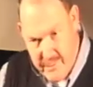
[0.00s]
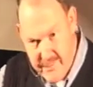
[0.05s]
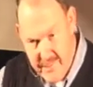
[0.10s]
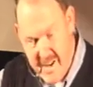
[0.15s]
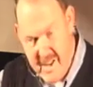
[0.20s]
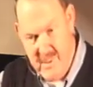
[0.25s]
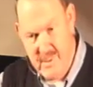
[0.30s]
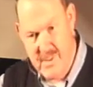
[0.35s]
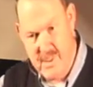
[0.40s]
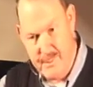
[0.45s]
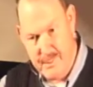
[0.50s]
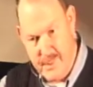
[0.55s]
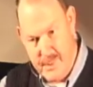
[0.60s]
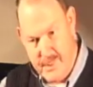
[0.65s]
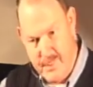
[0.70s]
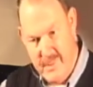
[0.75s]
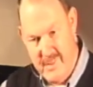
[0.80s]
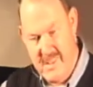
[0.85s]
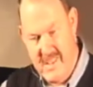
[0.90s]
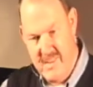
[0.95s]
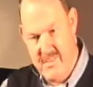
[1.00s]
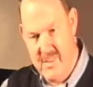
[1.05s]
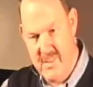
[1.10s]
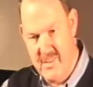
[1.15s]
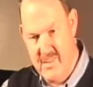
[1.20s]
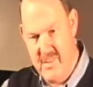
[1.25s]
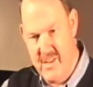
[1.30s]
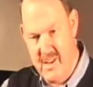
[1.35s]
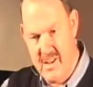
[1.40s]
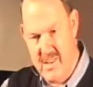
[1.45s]
friendship between David
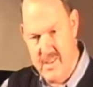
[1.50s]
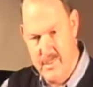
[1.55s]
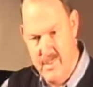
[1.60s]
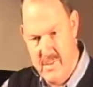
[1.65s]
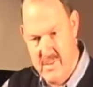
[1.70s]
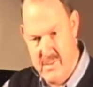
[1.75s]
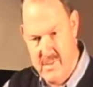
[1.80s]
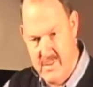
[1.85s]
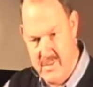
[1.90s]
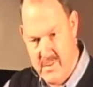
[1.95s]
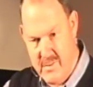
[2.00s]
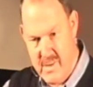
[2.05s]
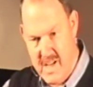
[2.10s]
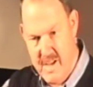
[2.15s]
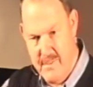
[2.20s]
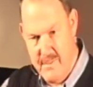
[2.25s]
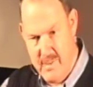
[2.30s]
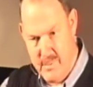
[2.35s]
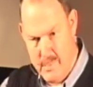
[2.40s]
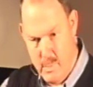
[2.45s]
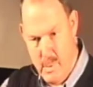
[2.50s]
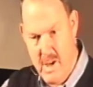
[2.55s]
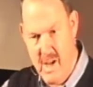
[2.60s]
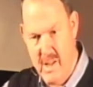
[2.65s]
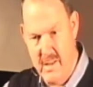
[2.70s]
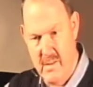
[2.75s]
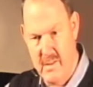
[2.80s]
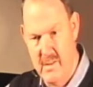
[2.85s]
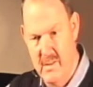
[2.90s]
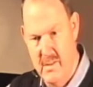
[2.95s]
and Jonathan was described as
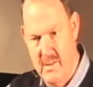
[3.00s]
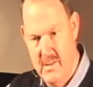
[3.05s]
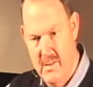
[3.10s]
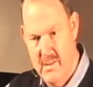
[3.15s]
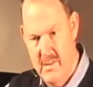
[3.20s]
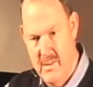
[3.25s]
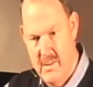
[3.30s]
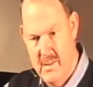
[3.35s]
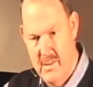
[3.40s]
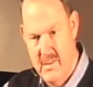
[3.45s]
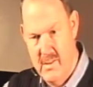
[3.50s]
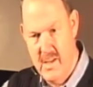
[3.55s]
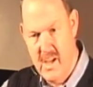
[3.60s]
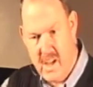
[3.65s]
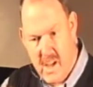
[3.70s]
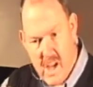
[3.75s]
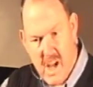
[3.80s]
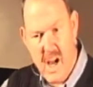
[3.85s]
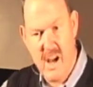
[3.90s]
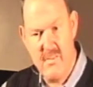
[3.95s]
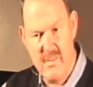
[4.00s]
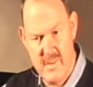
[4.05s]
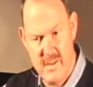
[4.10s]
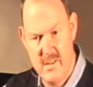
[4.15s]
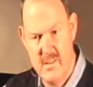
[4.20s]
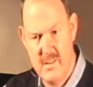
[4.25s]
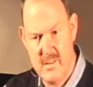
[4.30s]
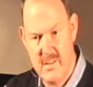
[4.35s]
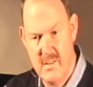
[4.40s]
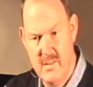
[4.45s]
what? A
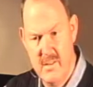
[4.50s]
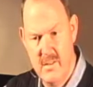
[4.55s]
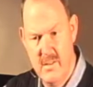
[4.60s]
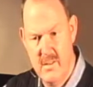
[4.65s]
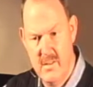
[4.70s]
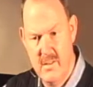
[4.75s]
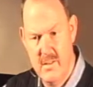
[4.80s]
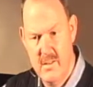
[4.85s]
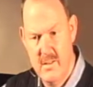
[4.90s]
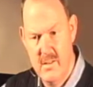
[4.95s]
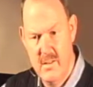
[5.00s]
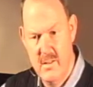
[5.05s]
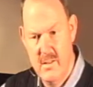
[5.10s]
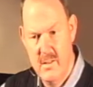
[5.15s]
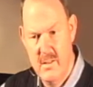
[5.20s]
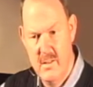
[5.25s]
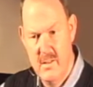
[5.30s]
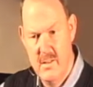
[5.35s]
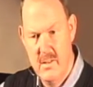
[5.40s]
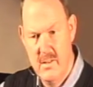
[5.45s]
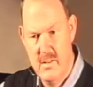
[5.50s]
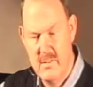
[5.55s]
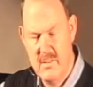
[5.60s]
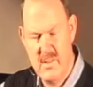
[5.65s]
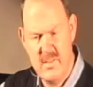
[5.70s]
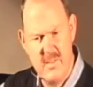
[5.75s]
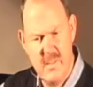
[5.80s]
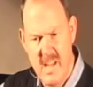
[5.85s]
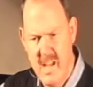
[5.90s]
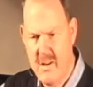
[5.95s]
covenant. It's
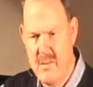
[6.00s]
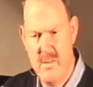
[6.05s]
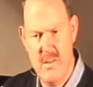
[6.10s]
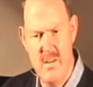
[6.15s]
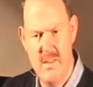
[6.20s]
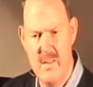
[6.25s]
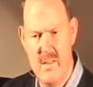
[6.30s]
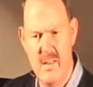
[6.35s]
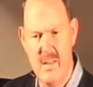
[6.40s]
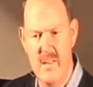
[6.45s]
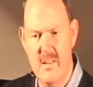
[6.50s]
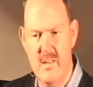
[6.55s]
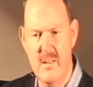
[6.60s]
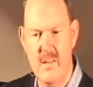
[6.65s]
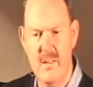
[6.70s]
a sacred thing